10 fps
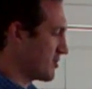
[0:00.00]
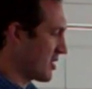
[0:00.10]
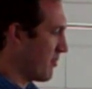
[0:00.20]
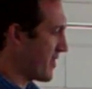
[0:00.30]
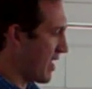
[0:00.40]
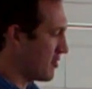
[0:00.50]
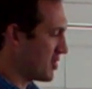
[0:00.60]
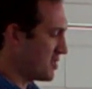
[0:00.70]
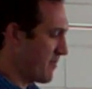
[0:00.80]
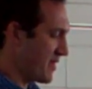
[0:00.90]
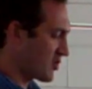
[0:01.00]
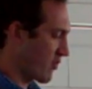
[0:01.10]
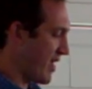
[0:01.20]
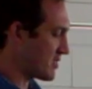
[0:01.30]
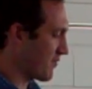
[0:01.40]
Some of the energy is being
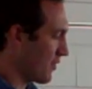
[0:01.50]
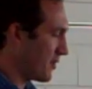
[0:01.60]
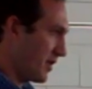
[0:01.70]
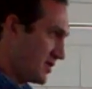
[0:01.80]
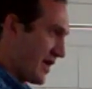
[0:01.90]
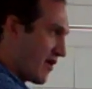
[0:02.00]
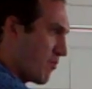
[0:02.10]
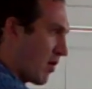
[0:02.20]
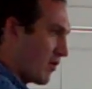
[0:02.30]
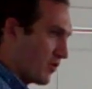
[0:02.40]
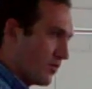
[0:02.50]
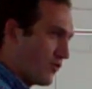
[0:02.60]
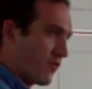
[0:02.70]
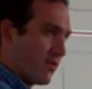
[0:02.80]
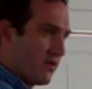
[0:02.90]
transferred to air
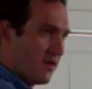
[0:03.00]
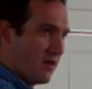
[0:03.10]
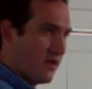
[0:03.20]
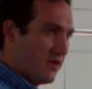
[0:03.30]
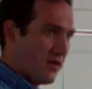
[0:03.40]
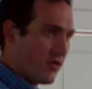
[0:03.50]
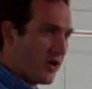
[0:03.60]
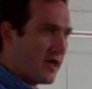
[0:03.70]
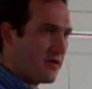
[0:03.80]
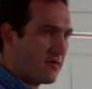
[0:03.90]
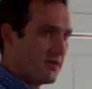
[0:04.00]
particles. Okay?